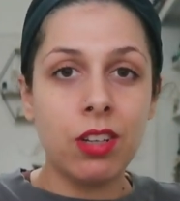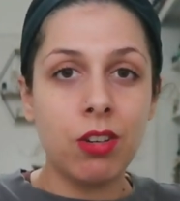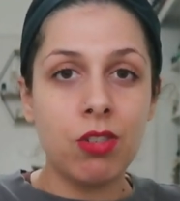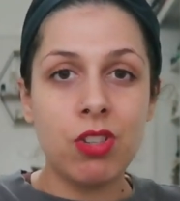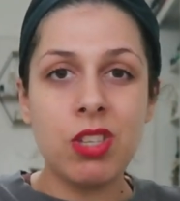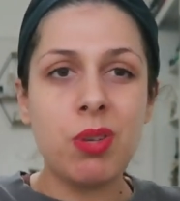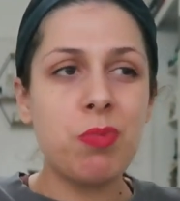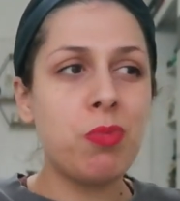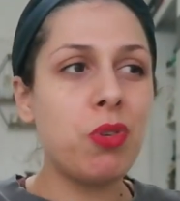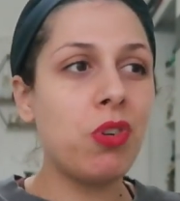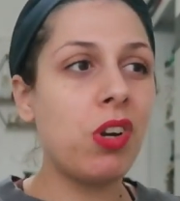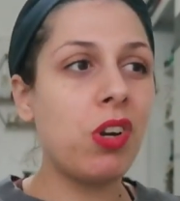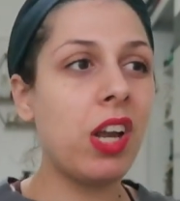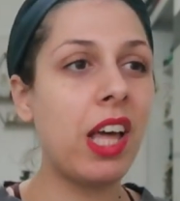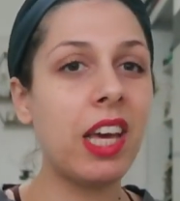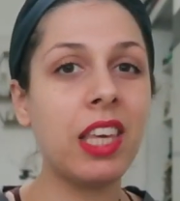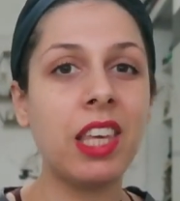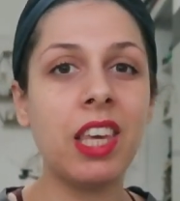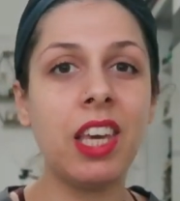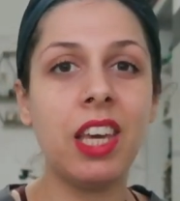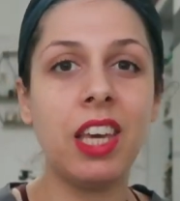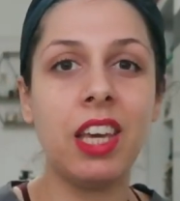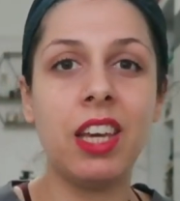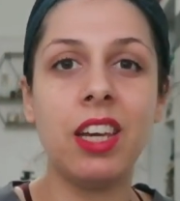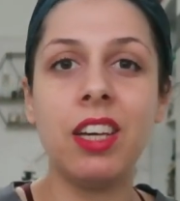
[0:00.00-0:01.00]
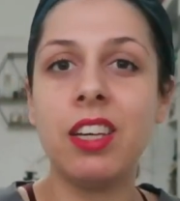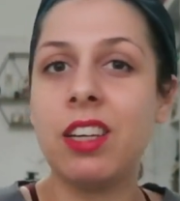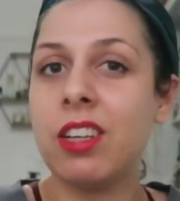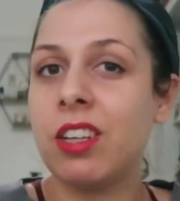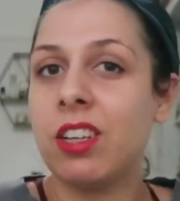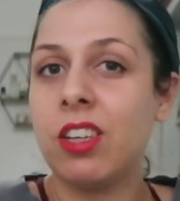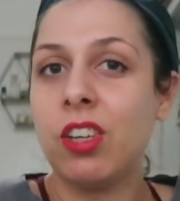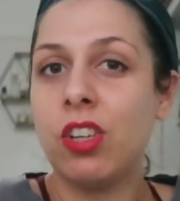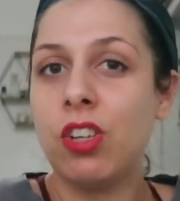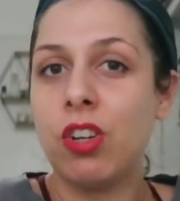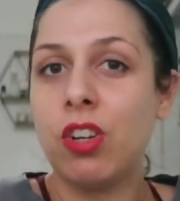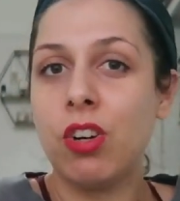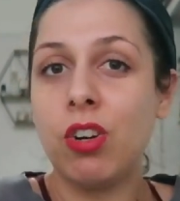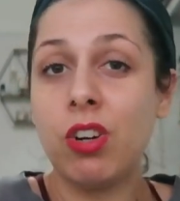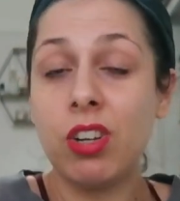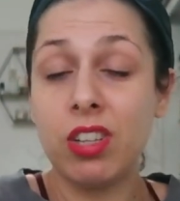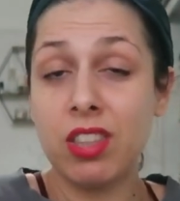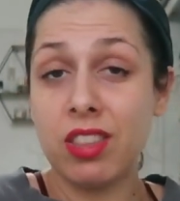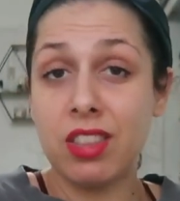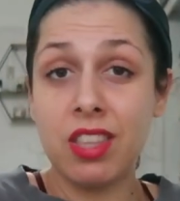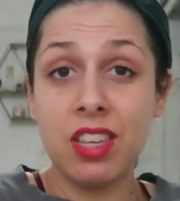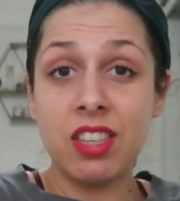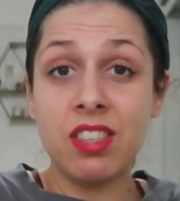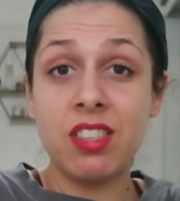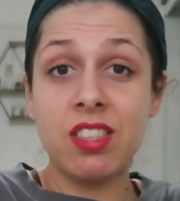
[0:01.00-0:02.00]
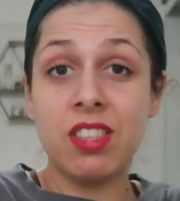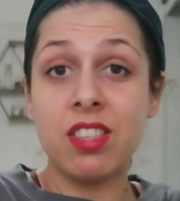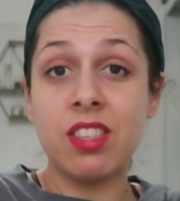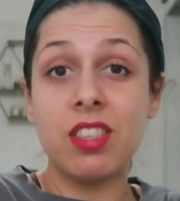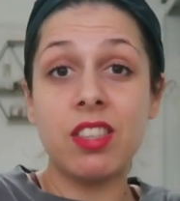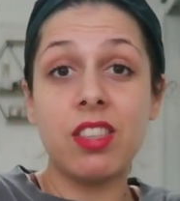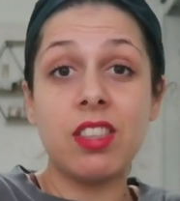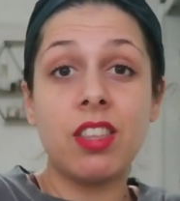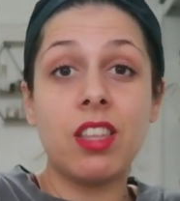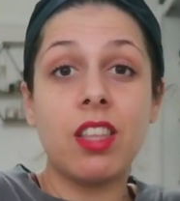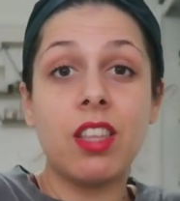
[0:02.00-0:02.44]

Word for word: because i'm not lucky you know that's